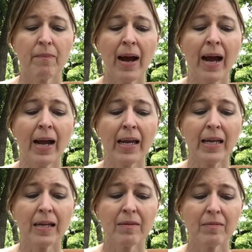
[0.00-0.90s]

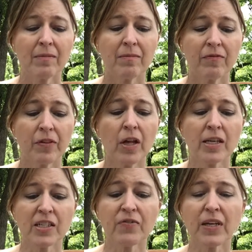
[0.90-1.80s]
My
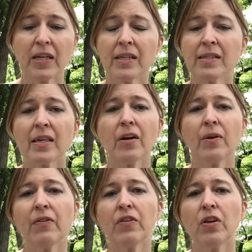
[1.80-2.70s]
philosophy is,
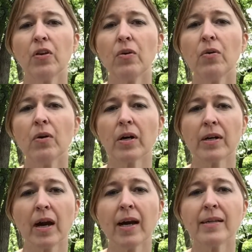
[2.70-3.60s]
though, if you are
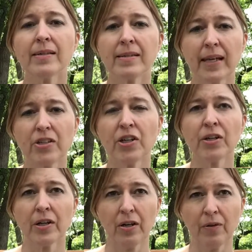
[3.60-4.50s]
not staging
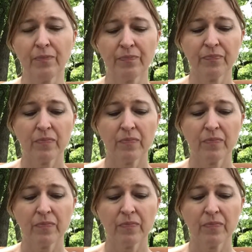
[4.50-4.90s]
your home,